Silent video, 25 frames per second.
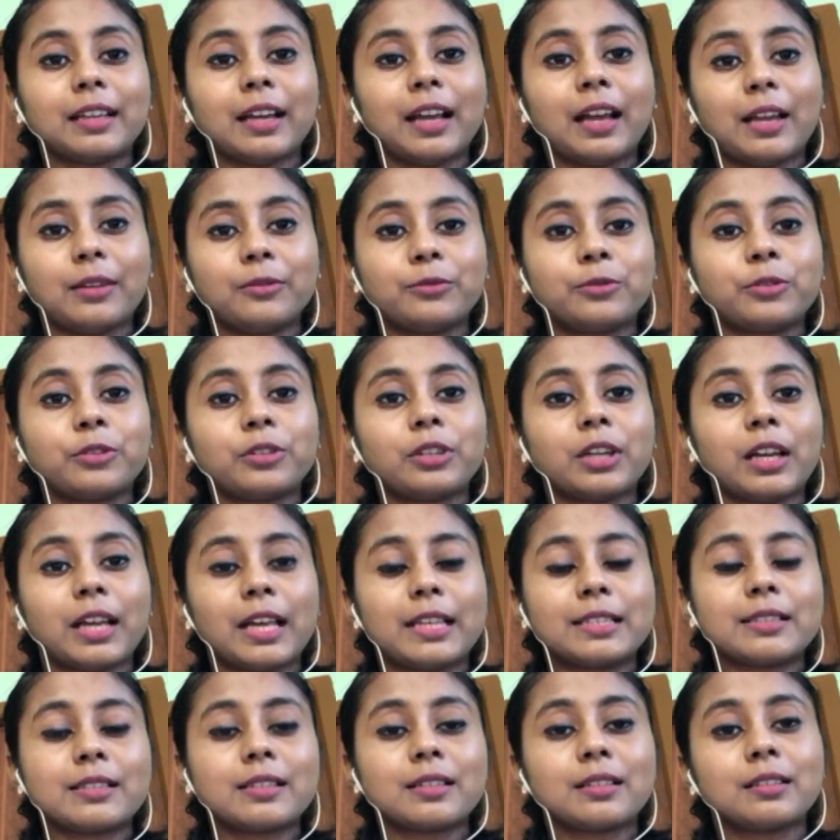I would
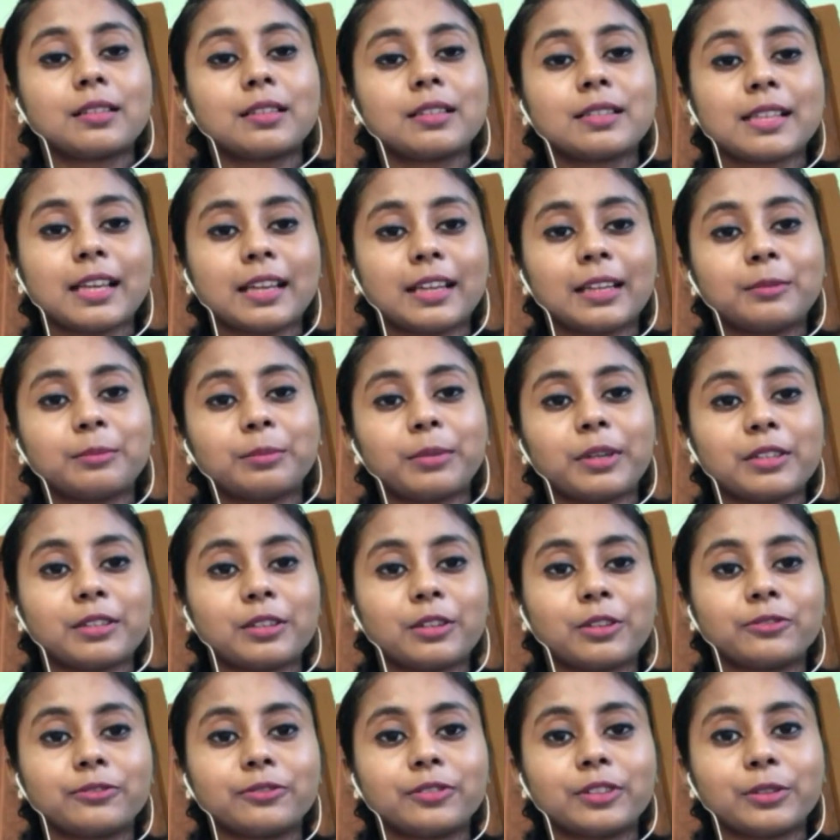answer the second part
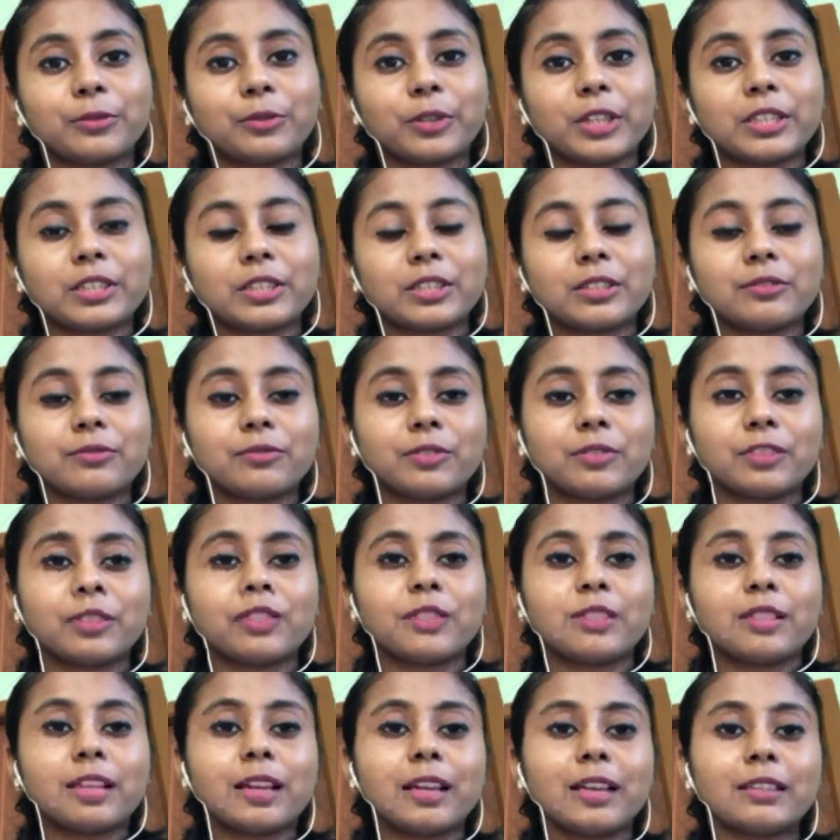of the question
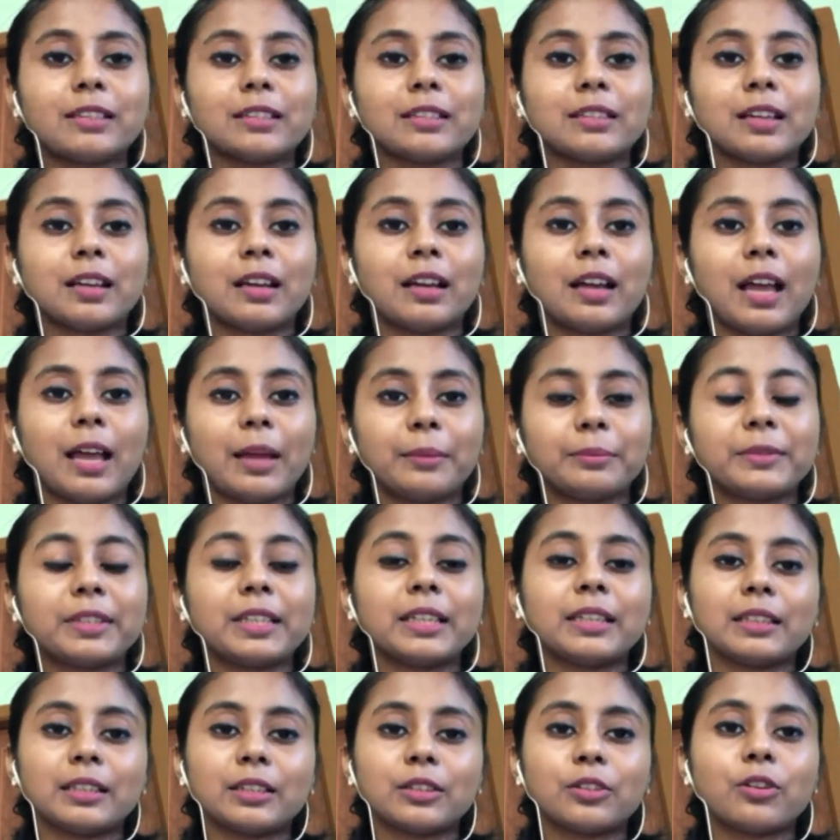first, that I'm
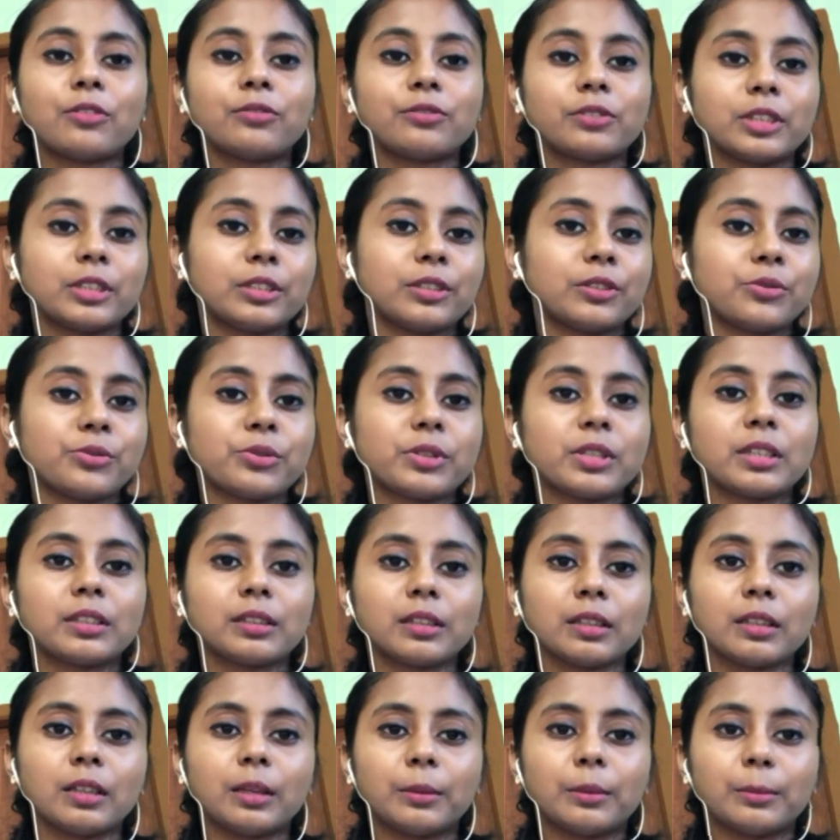thinking of reducing
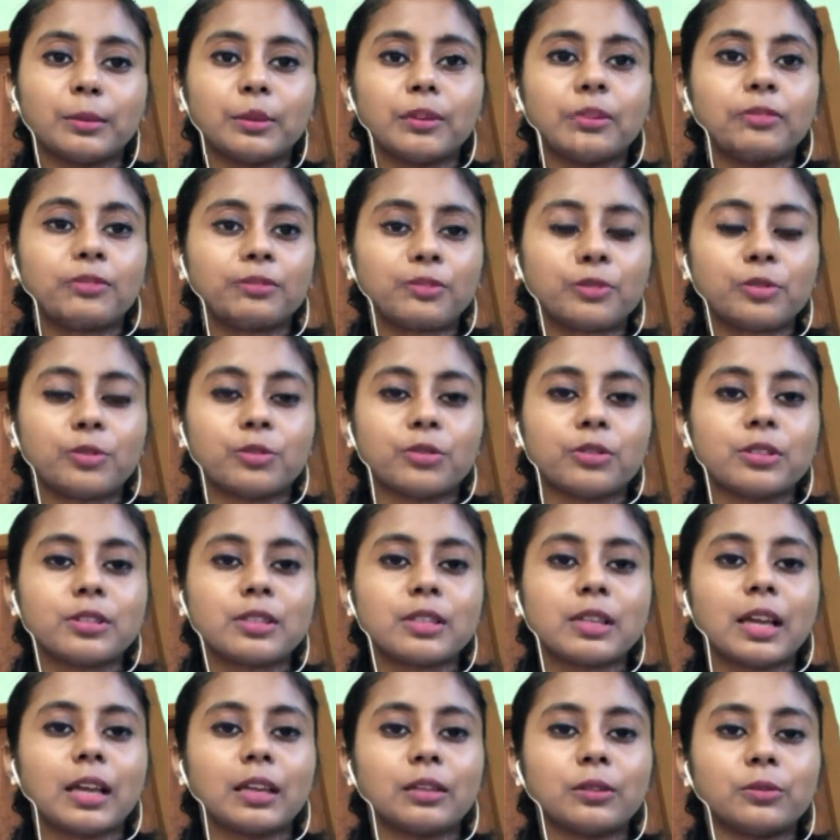the number of
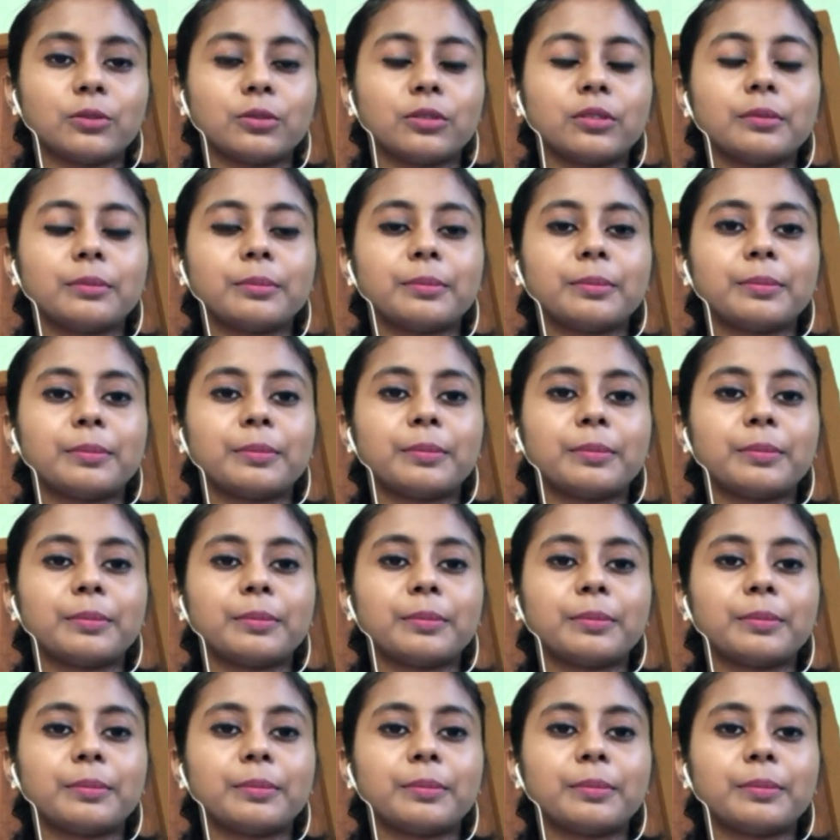clothes I own.